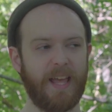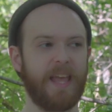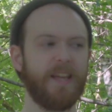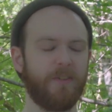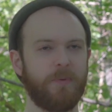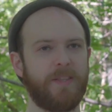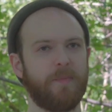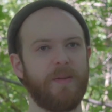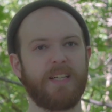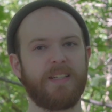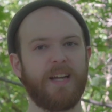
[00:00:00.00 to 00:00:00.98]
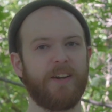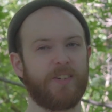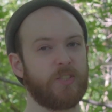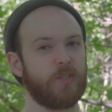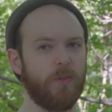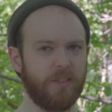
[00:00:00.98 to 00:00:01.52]
And with it being an entire
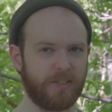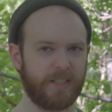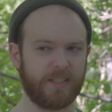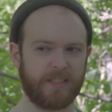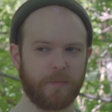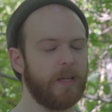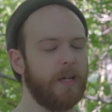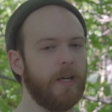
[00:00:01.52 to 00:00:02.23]
solar system,